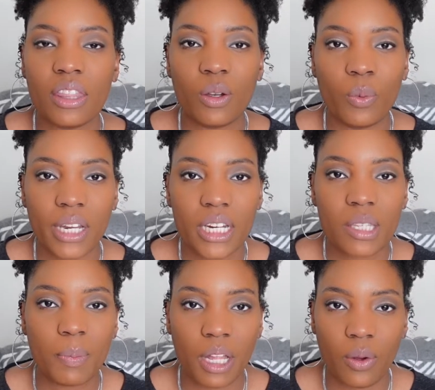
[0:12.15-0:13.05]
wind
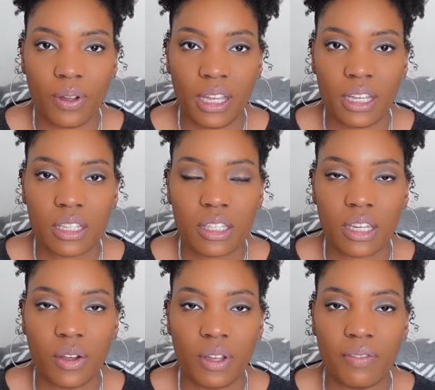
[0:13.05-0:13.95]
is blowing,
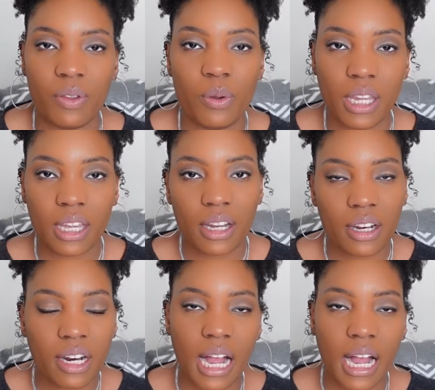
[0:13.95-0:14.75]
so if you hear